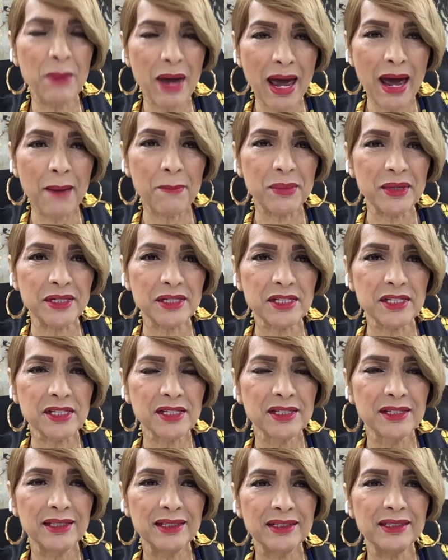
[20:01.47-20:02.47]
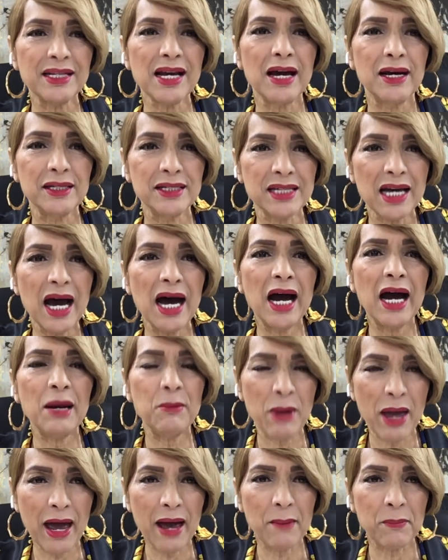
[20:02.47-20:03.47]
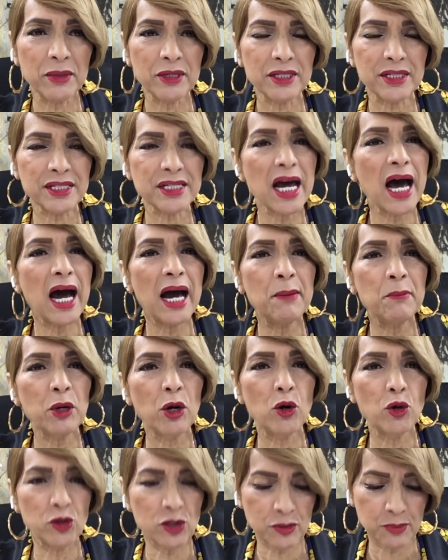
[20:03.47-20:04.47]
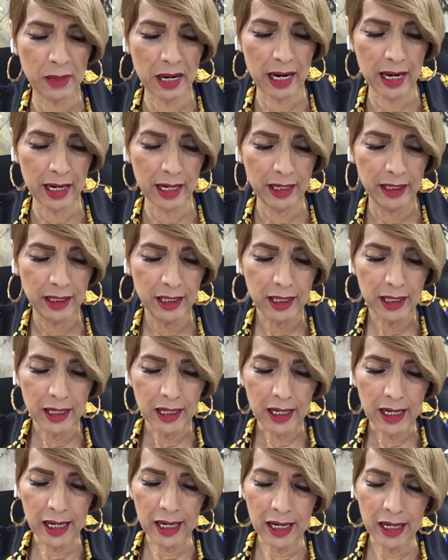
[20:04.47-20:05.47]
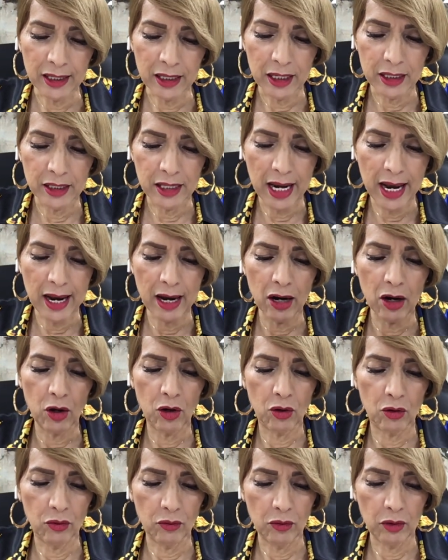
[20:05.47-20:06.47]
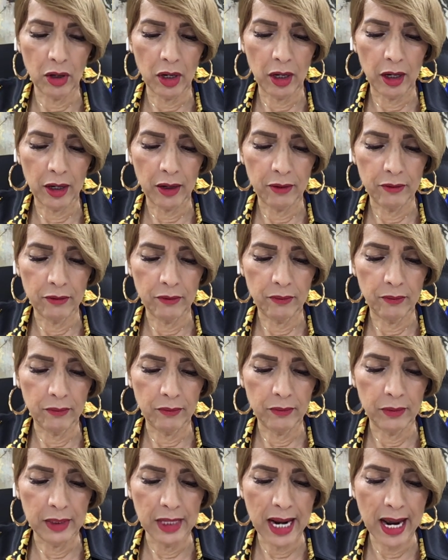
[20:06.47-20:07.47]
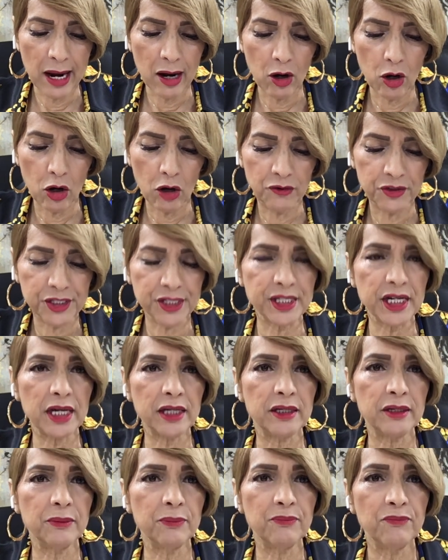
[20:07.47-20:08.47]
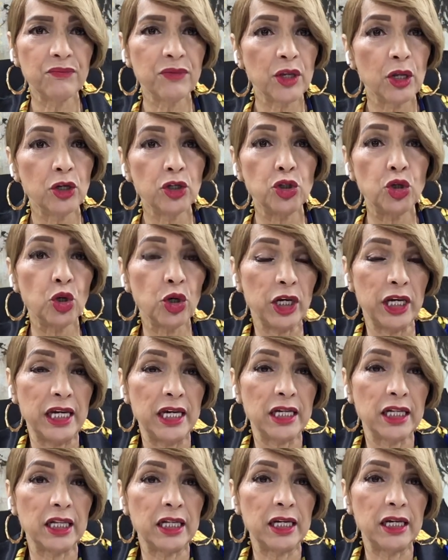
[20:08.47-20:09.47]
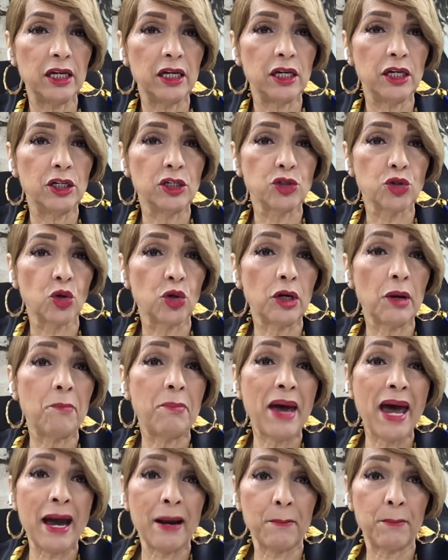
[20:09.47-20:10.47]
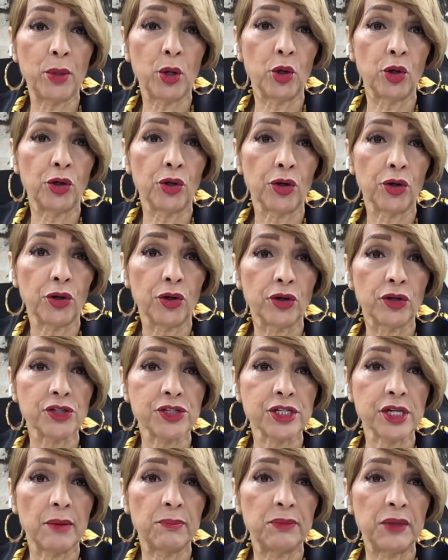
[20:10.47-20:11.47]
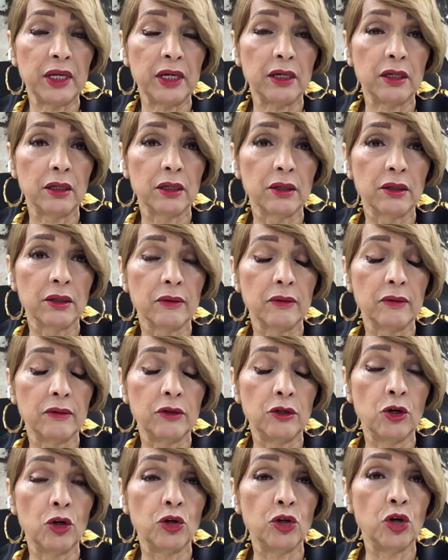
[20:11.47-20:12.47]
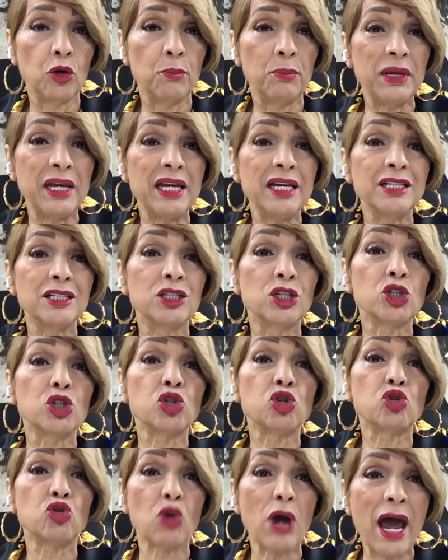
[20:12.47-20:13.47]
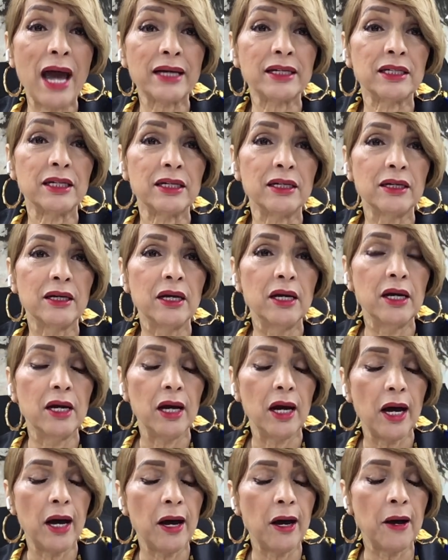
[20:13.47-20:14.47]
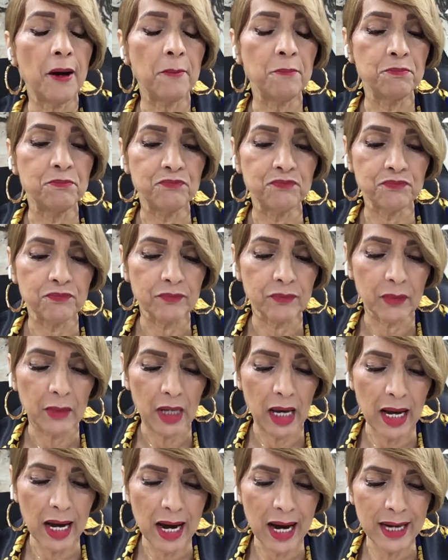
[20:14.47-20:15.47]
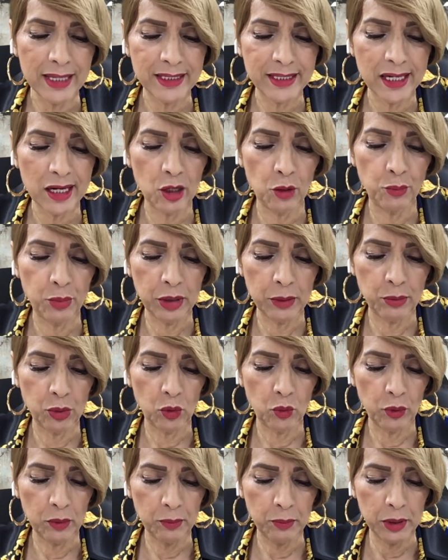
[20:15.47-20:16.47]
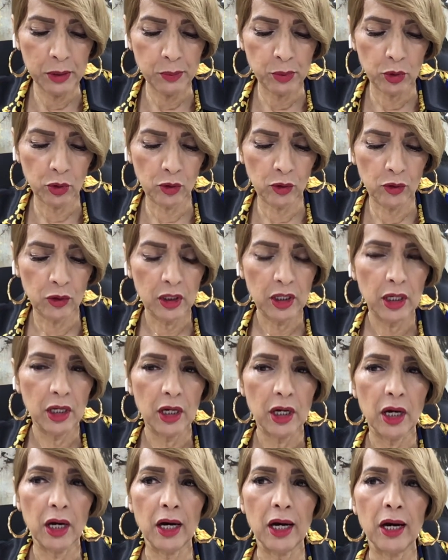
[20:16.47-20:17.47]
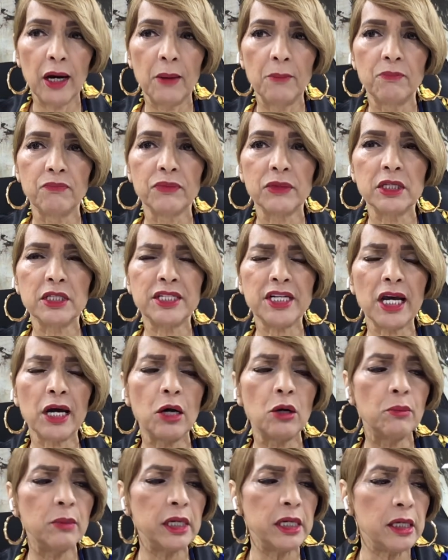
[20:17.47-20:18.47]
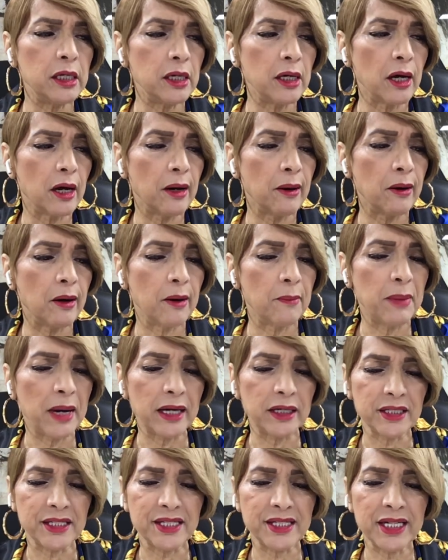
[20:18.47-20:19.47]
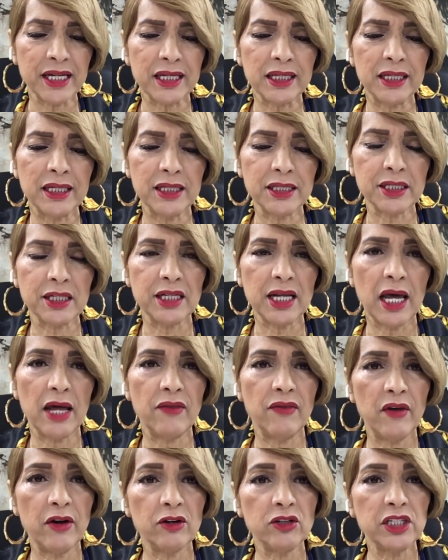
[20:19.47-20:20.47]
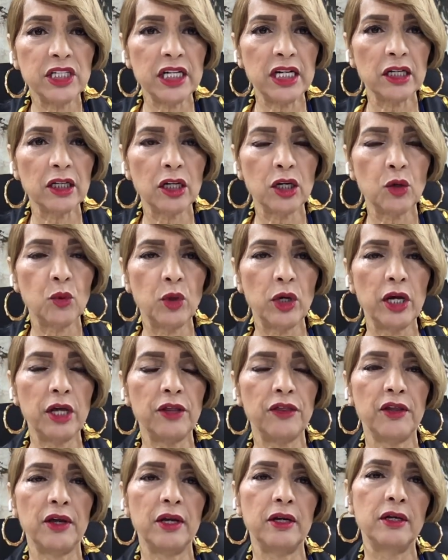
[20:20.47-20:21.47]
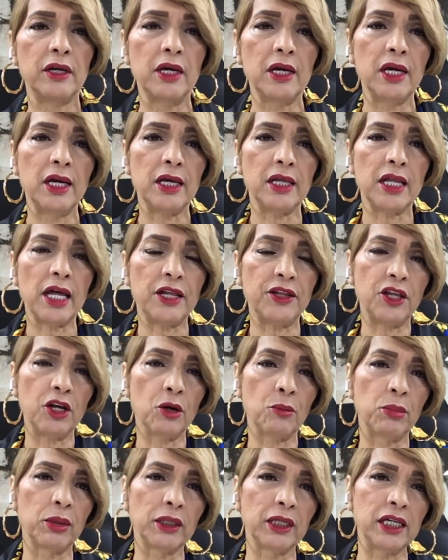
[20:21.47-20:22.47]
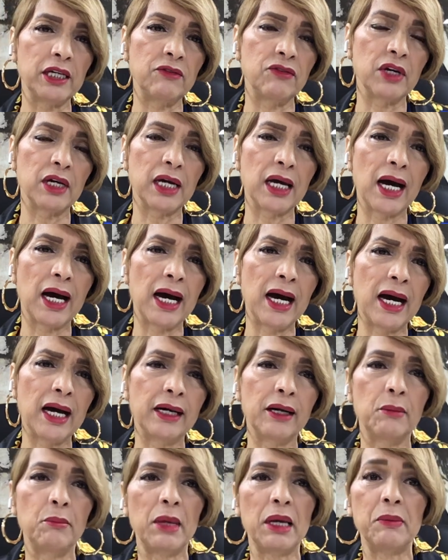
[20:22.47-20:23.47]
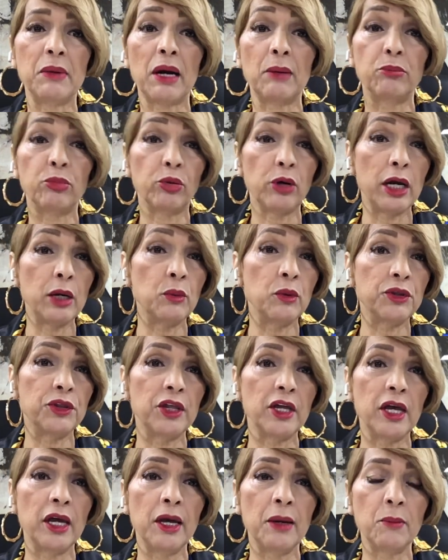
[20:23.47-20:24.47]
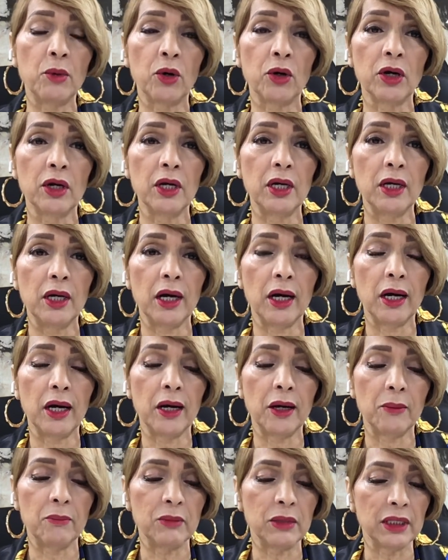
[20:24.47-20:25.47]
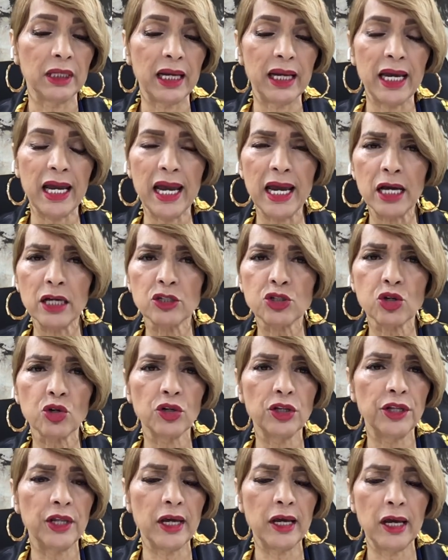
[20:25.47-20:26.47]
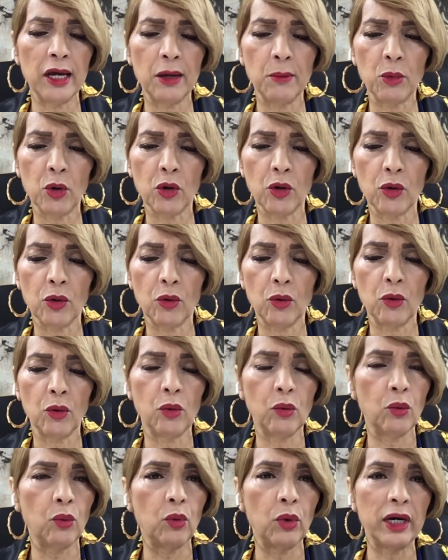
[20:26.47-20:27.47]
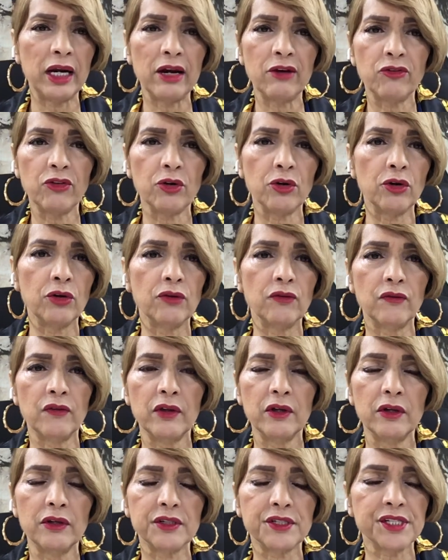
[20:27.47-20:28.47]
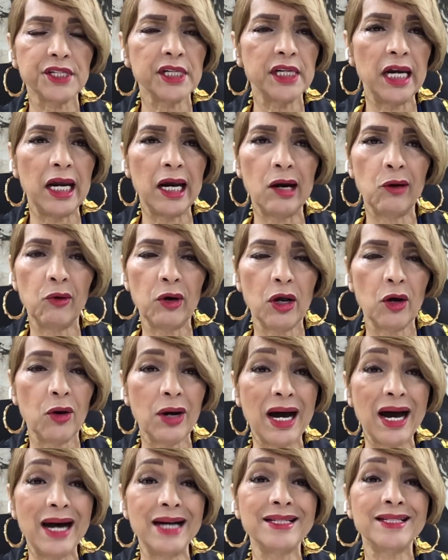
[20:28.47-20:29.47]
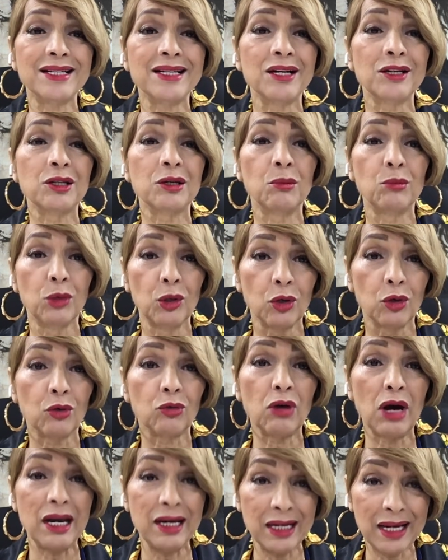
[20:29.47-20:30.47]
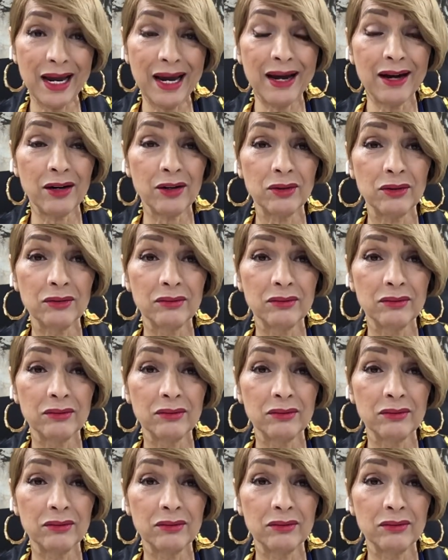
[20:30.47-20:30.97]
happens. T time happens. Time goes by. And now, uh, now all of a sudden, your healing is on a back burner or something. You're, you're being distracted. Um, I, I, tell people when people um, tell me uh, about a sickness that they're dealing with and that they're believing God, and maybe I pray with them or um, lay hands on them or whatever the scenario, I tell them, look, right now,